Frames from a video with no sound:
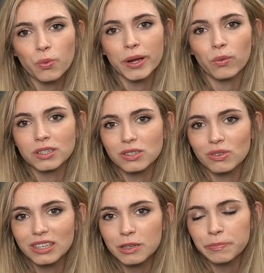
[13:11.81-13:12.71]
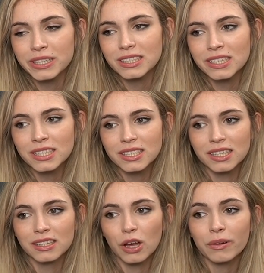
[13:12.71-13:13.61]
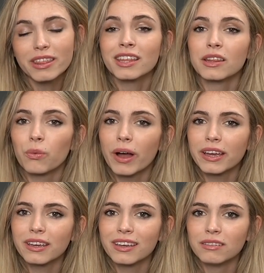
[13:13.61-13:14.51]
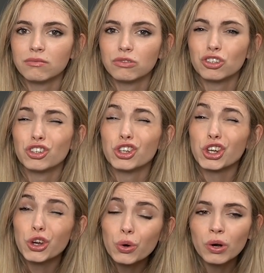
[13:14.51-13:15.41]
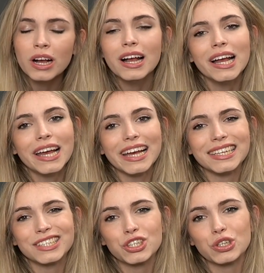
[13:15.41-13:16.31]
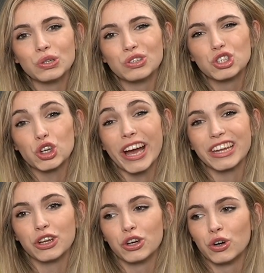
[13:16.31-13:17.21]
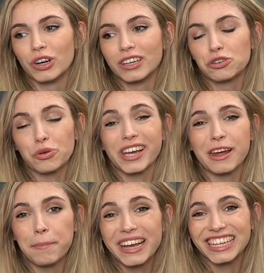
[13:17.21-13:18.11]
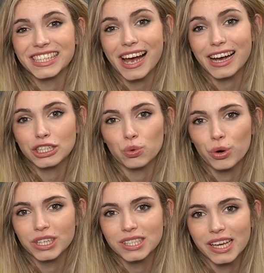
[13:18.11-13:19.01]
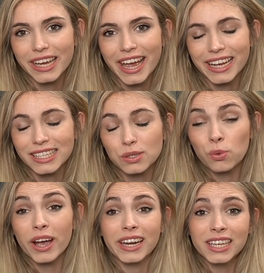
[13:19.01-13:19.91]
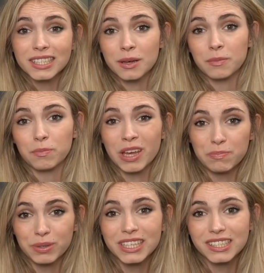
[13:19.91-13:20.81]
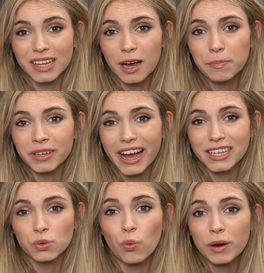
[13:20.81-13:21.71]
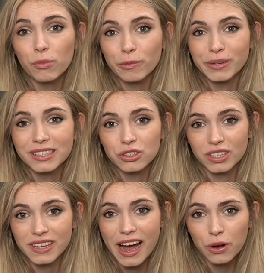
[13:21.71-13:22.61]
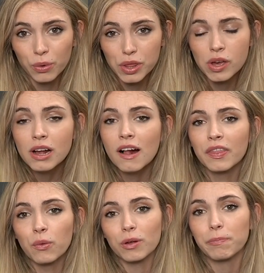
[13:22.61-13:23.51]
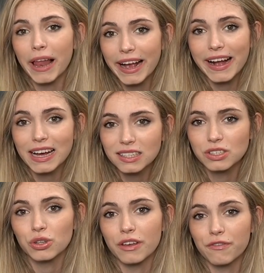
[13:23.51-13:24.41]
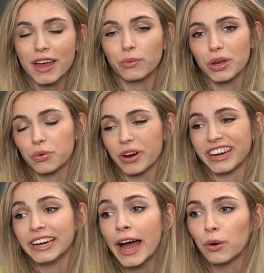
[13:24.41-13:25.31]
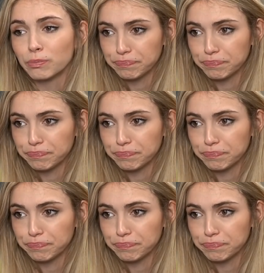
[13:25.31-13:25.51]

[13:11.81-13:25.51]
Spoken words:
White wants to keep pieces, and the only thing that white can do is to try to create a big attack towards the king, as white is a piece up and has 1 more piece to attack with than what black has to defend with right now.